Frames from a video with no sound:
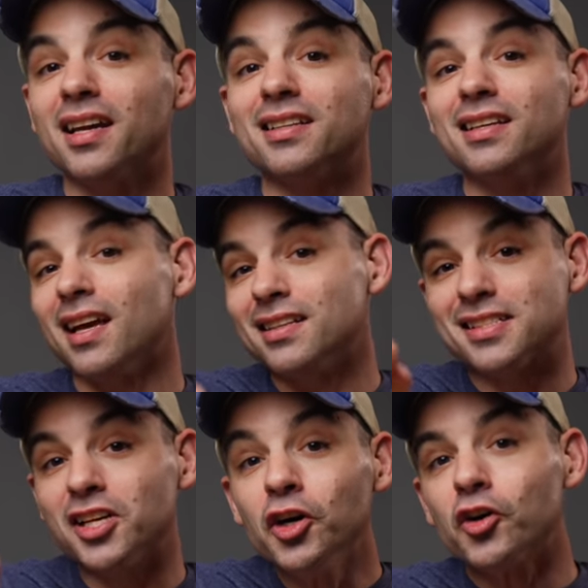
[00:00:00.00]
I D and
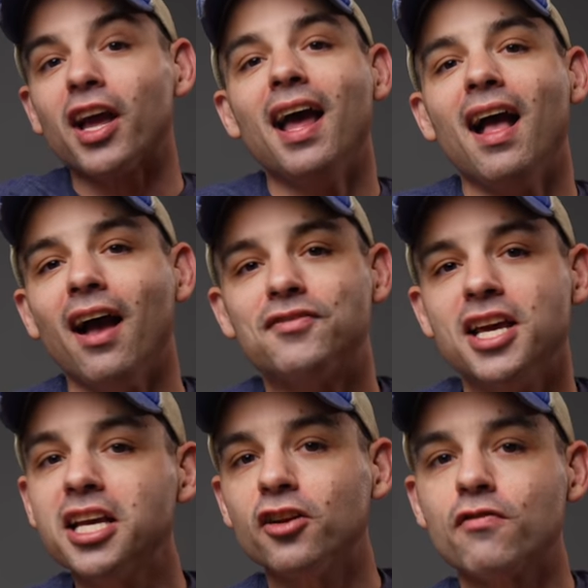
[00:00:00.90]
its ilk have
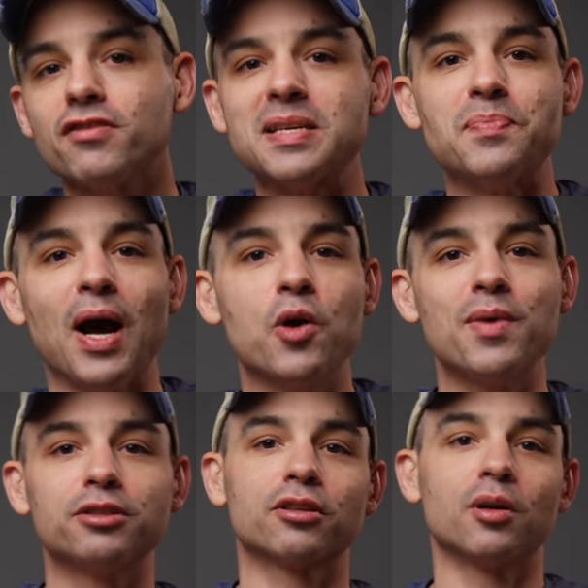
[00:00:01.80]
taken over the
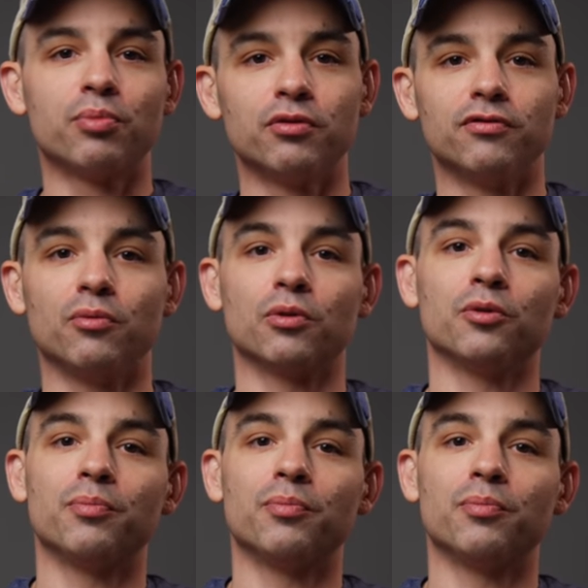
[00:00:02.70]
biometric approval world.